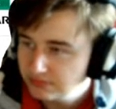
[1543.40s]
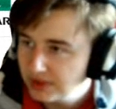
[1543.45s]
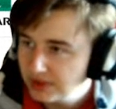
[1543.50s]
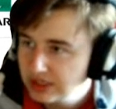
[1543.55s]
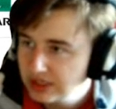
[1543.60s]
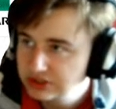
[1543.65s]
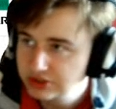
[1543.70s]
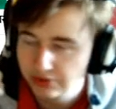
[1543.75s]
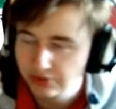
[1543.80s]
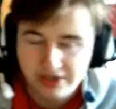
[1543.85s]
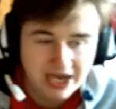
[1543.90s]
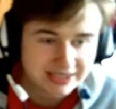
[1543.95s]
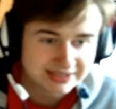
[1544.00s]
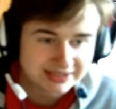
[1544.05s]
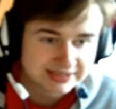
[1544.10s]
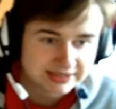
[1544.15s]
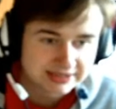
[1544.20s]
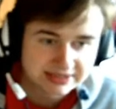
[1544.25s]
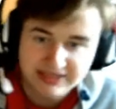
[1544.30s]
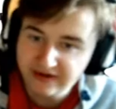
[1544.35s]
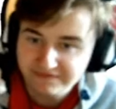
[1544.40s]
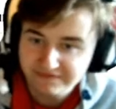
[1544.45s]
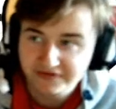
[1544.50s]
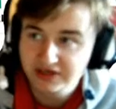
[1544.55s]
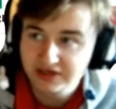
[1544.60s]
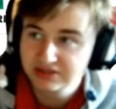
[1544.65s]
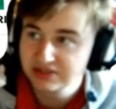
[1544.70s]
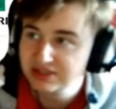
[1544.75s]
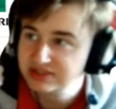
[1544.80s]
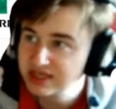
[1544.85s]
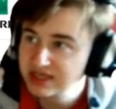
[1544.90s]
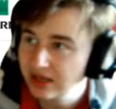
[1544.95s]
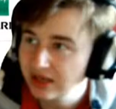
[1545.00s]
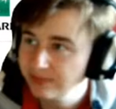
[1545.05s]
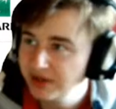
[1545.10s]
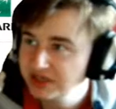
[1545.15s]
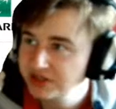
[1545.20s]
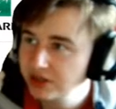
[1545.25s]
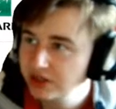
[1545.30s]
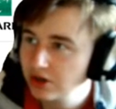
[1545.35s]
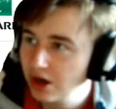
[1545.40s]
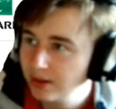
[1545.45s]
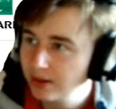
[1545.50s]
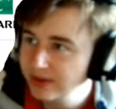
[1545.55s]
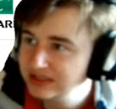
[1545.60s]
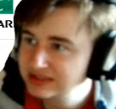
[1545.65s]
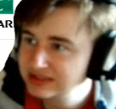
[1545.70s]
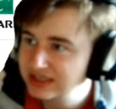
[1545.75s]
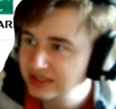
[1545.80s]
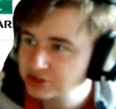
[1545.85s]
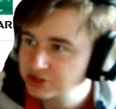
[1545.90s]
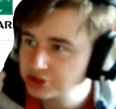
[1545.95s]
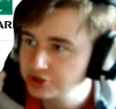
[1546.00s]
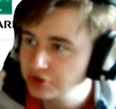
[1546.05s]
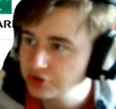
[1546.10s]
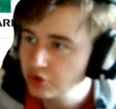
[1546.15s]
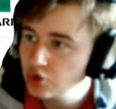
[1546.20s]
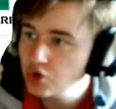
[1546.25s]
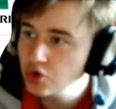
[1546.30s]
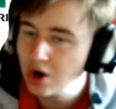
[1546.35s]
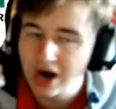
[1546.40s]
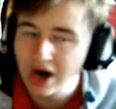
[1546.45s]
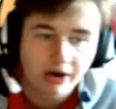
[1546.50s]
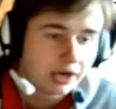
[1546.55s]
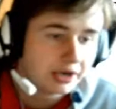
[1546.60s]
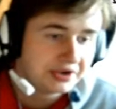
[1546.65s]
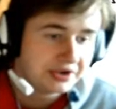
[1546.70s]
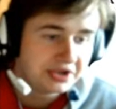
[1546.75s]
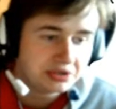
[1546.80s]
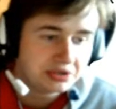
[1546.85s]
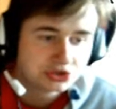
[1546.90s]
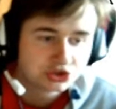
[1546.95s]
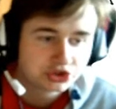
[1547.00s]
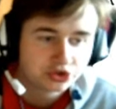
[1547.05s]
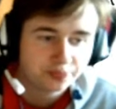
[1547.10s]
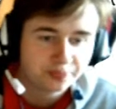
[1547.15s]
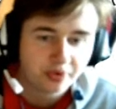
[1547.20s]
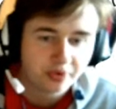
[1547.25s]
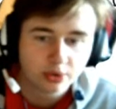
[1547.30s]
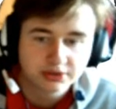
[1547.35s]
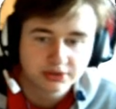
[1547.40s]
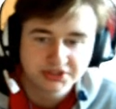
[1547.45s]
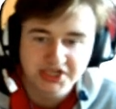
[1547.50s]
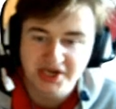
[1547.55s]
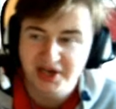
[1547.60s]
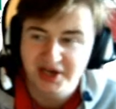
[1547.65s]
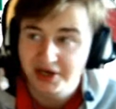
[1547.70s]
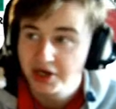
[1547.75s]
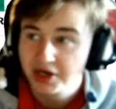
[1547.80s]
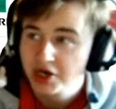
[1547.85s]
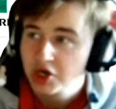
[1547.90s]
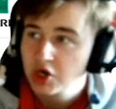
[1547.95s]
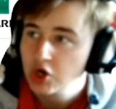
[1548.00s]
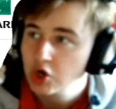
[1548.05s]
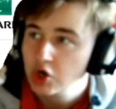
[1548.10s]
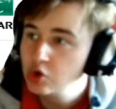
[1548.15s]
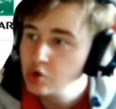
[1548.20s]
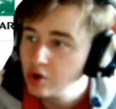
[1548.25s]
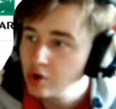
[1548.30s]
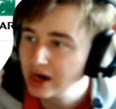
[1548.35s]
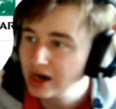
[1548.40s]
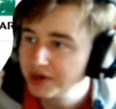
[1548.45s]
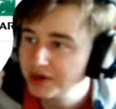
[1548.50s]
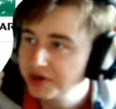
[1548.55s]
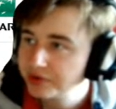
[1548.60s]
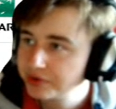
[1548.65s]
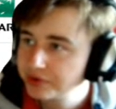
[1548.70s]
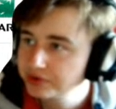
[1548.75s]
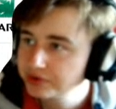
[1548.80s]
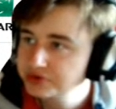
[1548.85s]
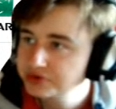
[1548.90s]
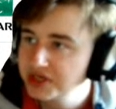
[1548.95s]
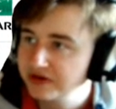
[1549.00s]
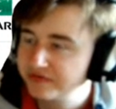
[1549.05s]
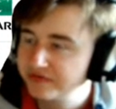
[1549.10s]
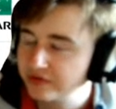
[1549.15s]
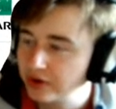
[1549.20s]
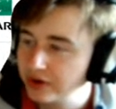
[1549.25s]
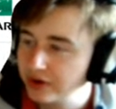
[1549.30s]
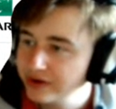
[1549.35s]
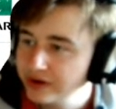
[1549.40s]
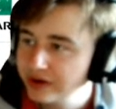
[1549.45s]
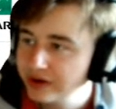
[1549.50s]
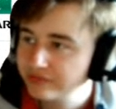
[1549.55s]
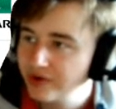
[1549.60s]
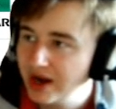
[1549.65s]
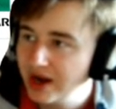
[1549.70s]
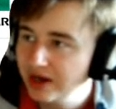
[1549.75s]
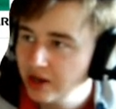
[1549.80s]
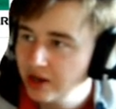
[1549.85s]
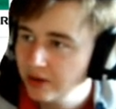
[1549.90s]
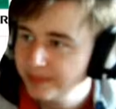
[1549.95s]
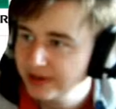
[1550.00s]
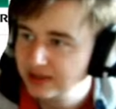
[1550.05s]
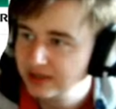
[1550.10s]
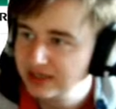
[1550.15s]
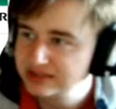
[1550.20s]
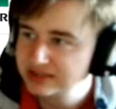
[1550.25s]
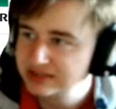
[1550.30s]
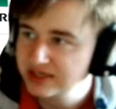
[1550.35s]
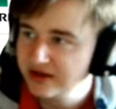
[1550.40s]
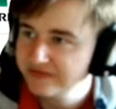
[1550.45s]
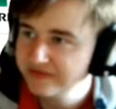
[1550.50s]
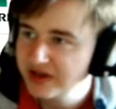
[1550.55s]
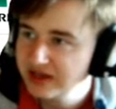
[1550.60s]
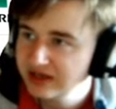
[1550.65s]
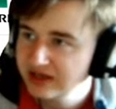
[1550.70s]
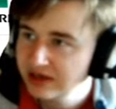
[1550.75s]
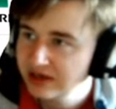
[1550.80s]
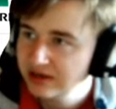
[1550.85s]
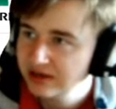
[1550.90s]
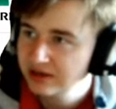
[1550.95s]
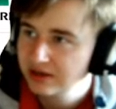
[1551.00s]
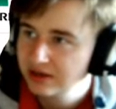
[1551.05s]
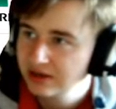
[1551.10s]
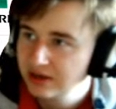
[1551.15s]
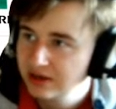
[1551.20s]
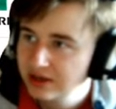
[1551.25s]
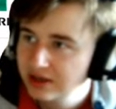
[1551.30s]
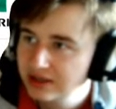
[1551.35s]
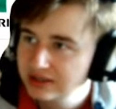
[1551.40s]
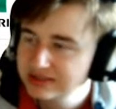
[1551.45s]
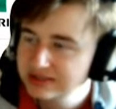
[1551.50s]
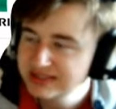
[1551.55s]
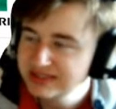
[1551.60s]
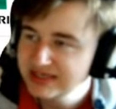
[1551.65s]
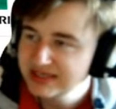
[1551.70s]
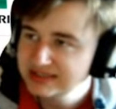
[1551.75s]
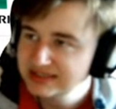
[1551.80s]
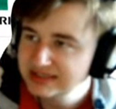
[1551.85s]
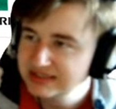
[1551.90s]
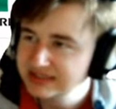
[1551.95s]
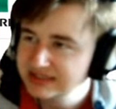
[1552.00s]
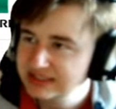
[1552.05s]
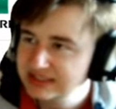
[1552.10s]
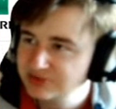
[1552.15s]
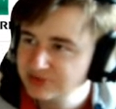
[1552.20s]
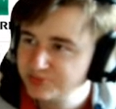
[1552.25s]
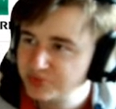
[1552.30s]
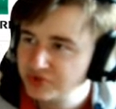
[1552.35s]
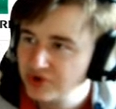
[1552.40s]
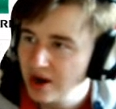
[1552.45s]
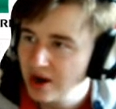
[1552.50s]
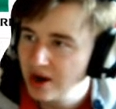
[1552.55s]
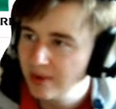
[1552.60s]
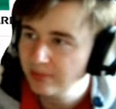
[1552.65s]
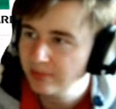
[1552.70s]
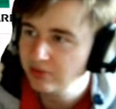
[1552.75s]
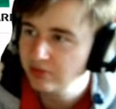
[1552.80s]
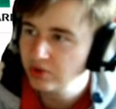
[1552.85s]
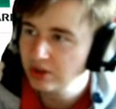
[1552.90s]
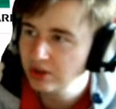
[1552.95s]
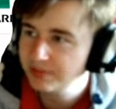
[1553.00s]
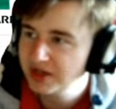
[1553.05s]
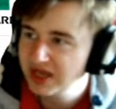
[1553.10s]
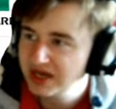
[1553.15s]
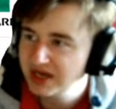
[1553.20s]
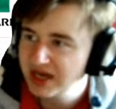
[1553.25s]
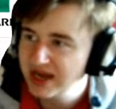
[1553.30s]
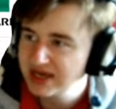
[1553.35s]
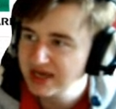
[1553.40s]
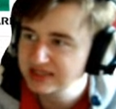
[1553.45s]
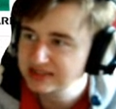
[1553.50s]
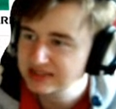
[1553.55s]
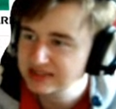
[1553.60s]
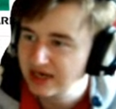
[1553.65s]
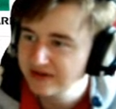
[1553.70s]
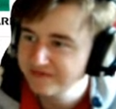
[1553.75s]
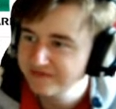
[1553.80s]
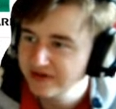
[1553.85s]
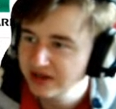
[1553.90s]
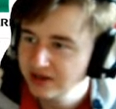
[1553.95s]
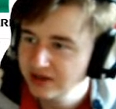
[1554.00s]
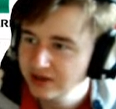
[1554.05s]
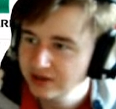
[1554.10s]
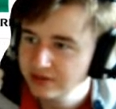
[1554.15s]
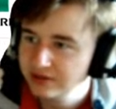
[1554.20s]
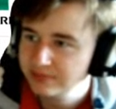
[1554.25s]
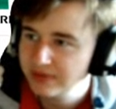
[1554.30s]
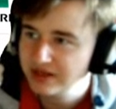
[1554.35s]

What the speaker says: So guys, definitely tell me in the comment section, who are you supporting? Who are you rooting for? Reilly Opelka serving. This probably will be an ace, I think.